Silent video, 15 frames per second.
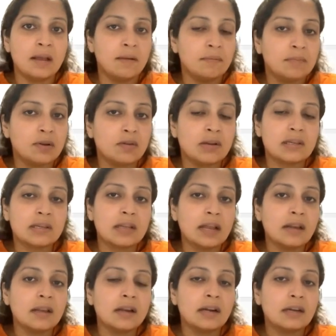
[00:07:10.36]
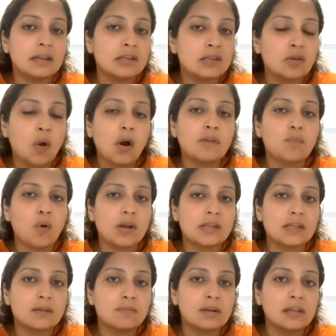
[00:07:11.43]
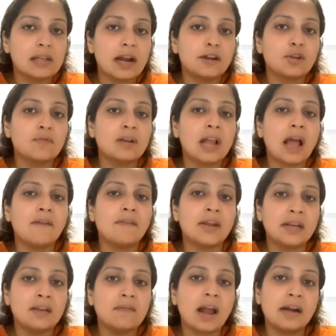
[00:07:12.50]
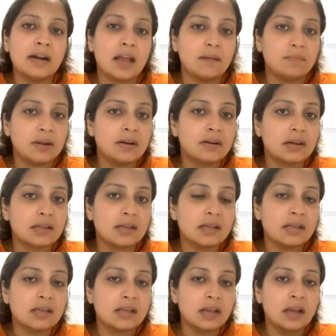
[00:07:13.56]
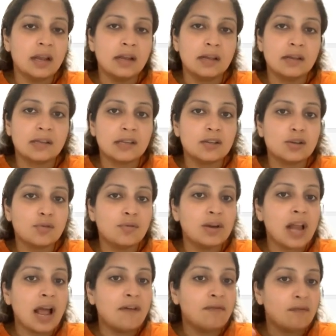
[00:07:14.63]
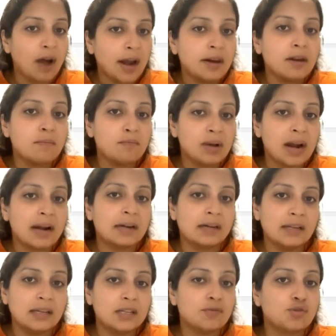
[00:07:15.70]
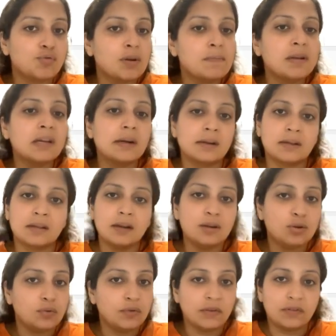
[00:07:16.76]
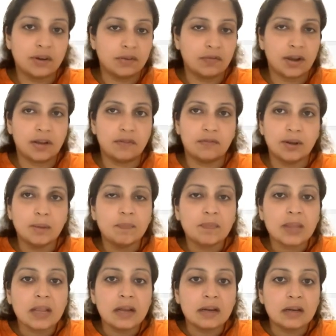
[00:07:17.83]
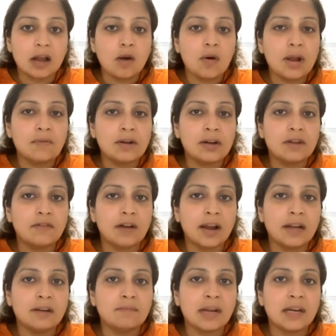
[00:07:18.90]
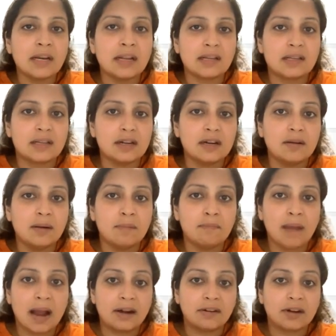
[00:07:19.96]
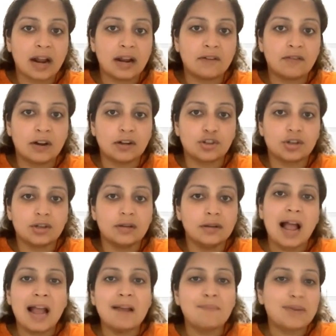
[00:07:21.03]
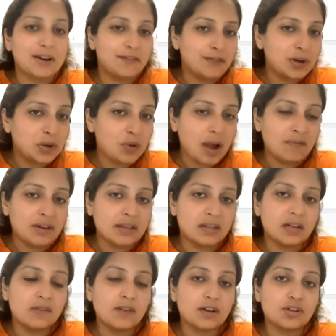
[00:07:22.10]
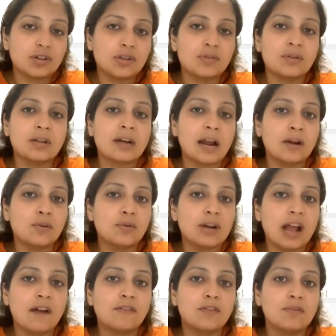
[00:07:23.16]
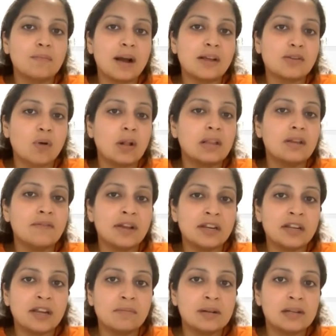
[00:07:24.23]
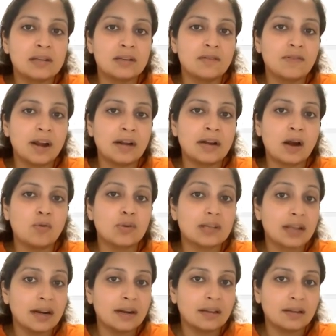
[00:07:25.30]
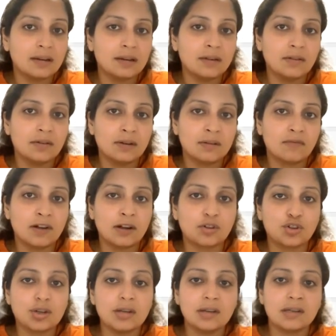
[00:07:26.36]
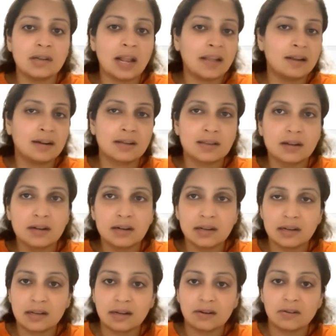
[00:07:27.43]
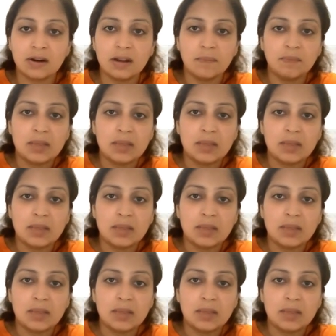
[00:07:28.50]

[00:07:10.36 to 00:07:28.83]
Because then it is not possible that you will have any valid IP addresses, since you will have one number at least which will be greater than 255. Now I will define my nested backtrack function. I prefer to have nested function so that I don't have to pass all the variables defined outside the function like result, etc.